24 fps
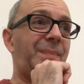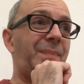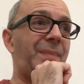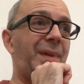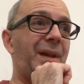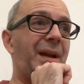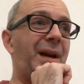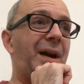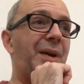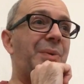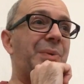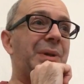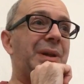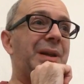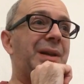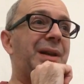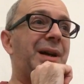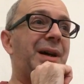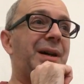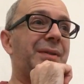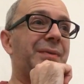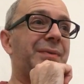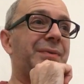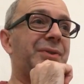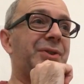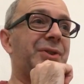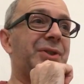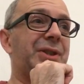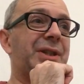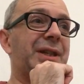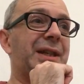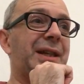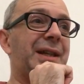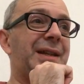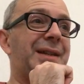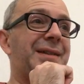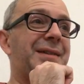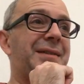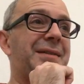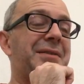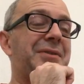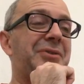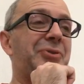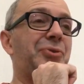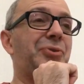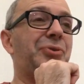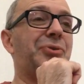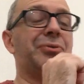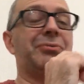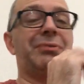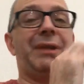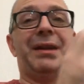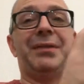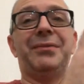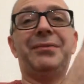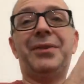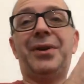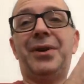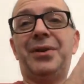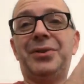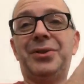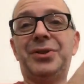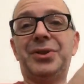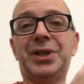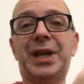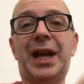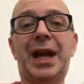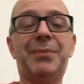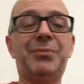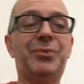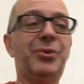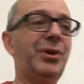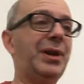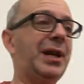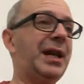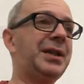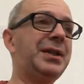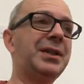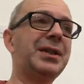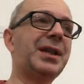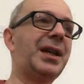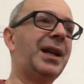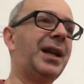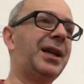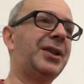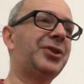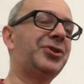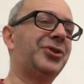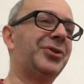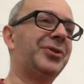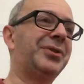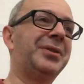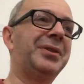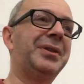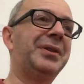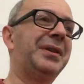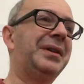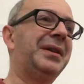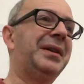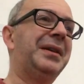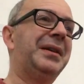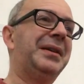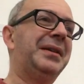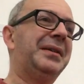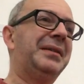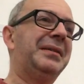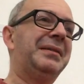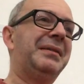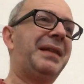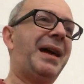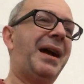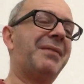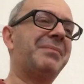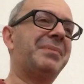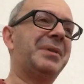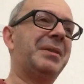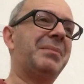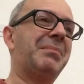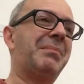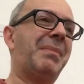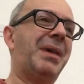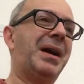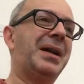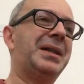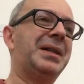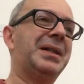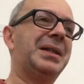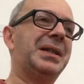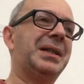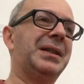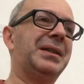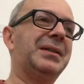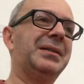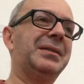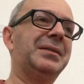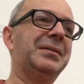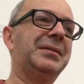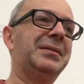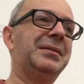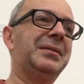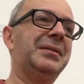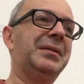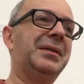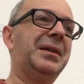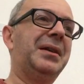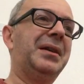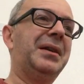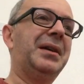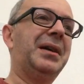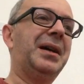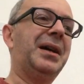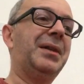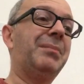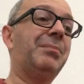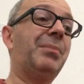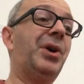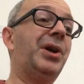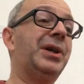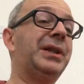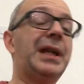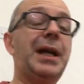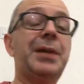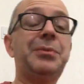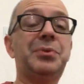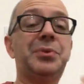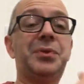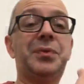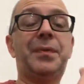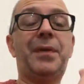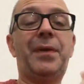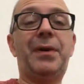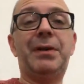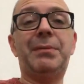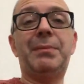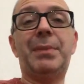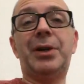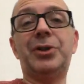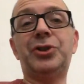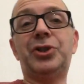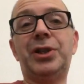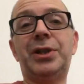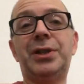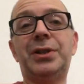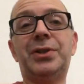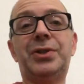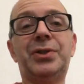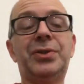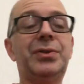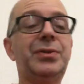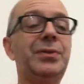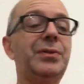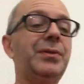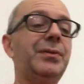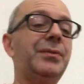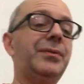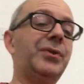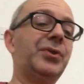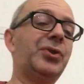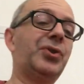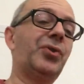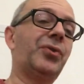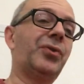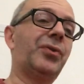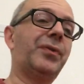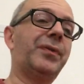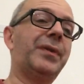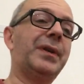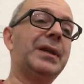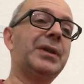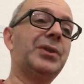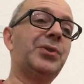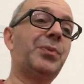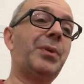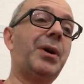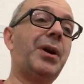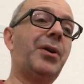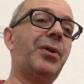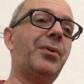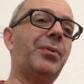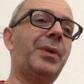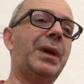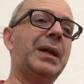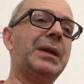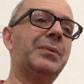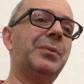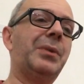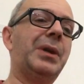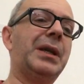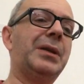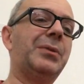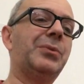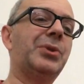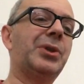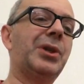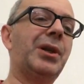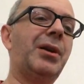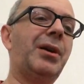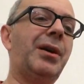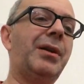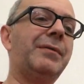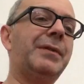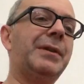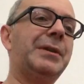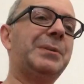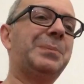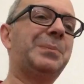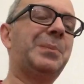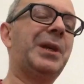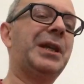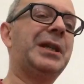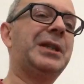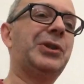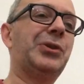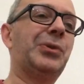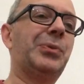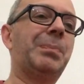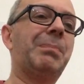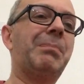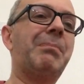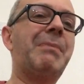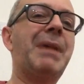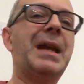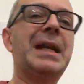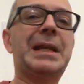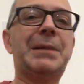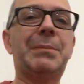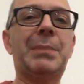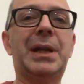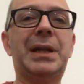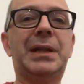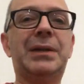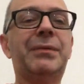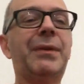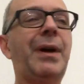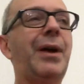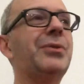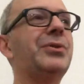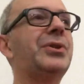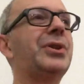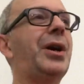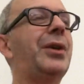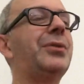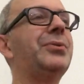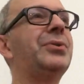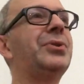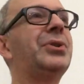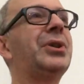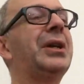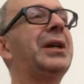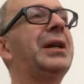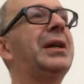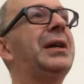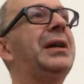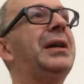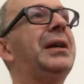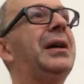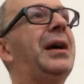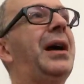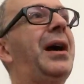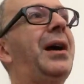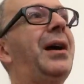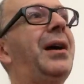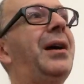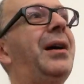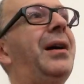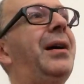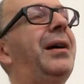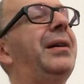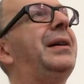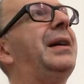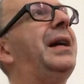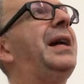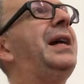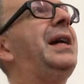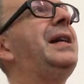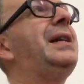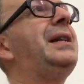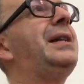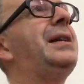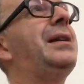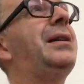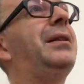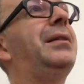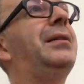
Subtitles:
would love to see your grandfather's camera and lens collection. That'd be amazing. My dad was very much into photography as well. When he was alive, he took many photos, and he